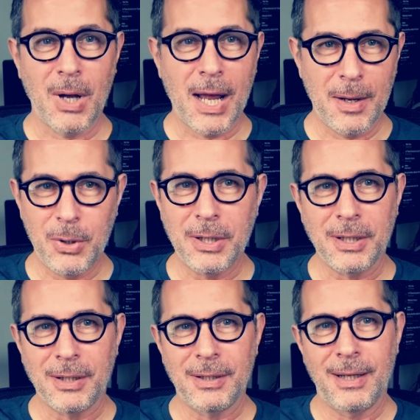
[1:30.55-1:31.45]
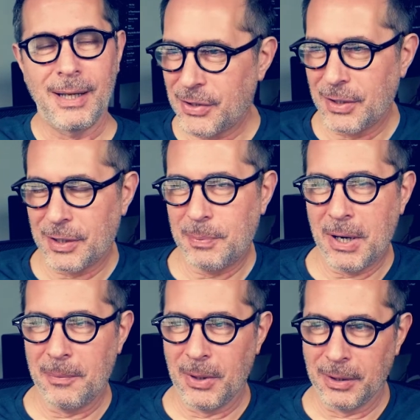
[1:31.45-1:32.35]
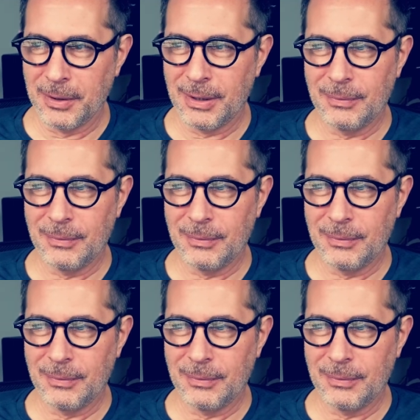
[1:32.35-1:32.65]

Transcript: my opinion. It's an experiment.